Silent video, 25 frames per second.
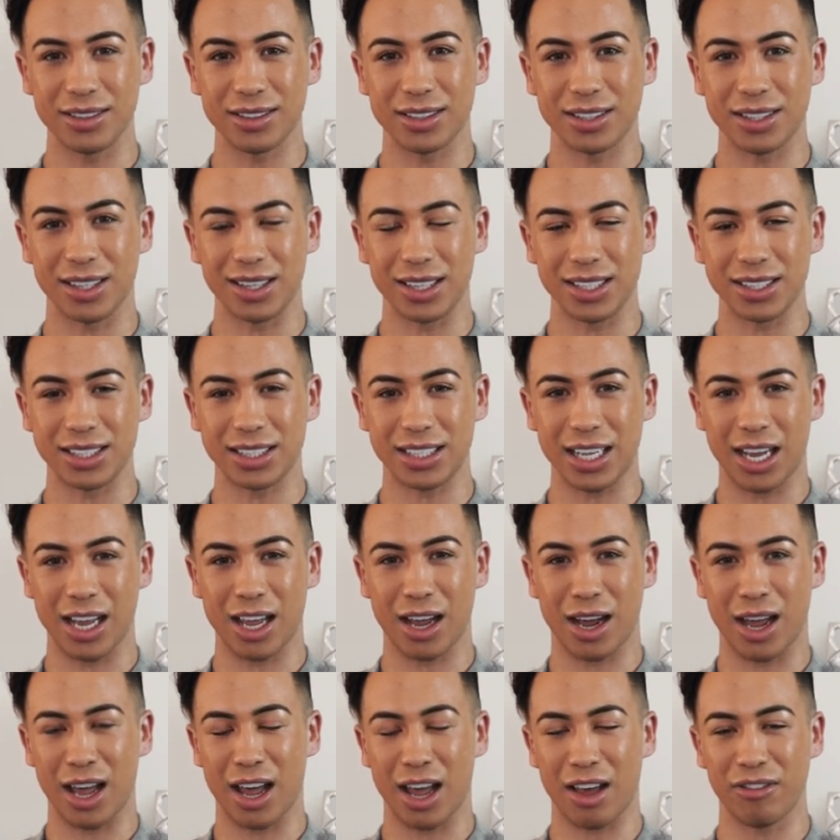to this day,
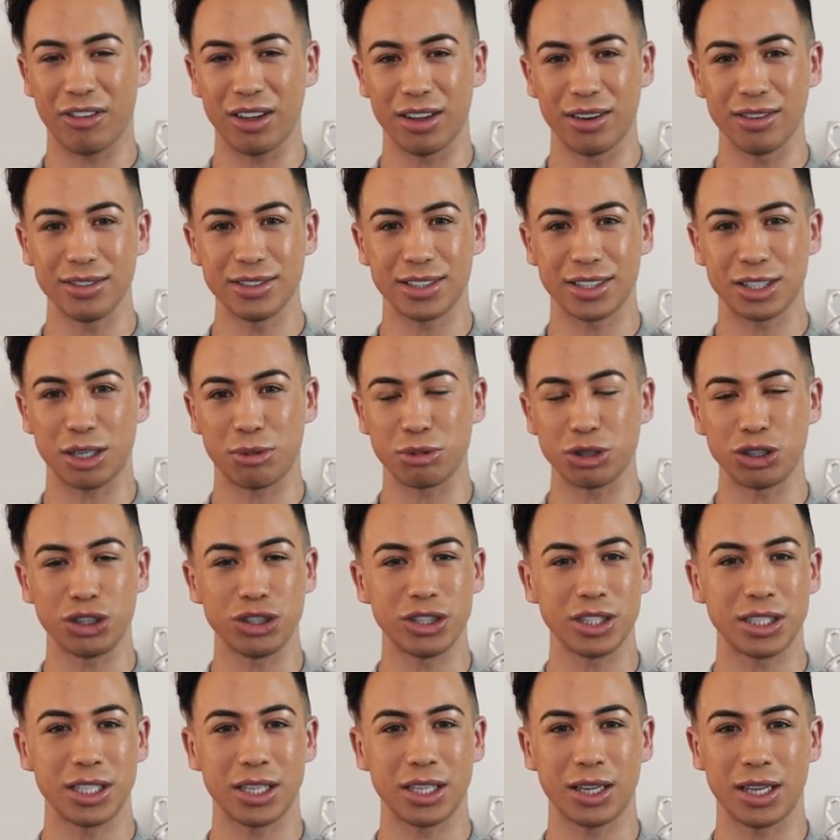I haven't stopped
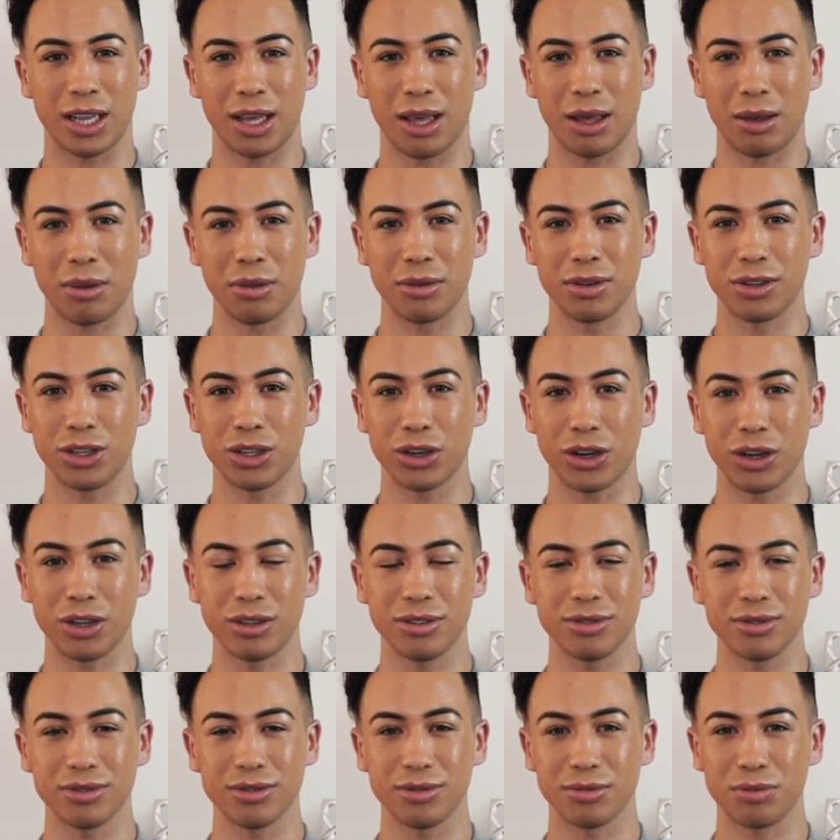using their, you know,
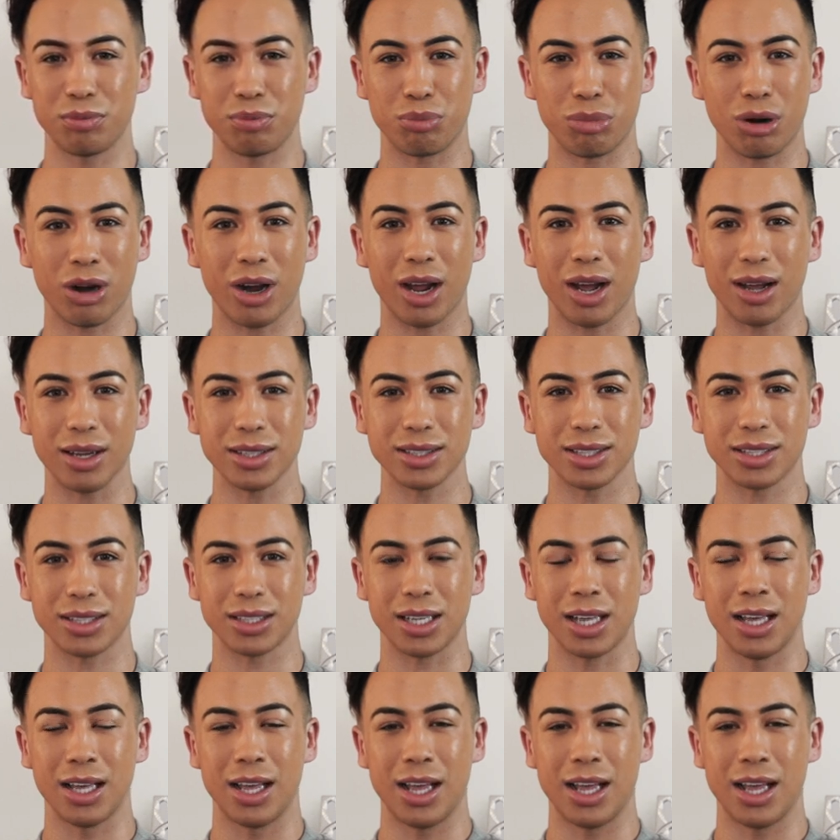products.